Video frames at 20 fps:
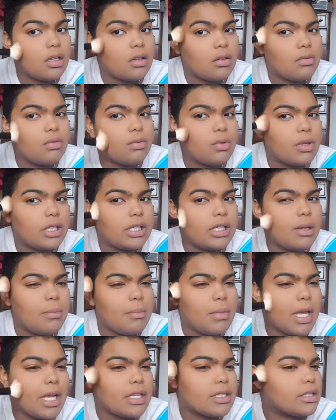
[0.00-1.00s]
really
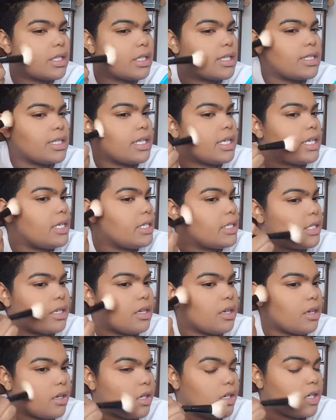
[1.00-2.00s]
makes this
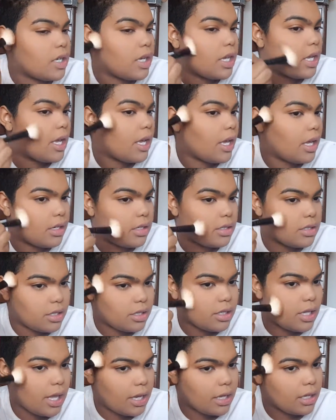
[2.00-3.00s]
easier. And
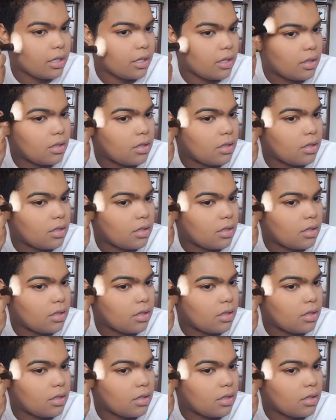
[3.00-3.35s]
just like,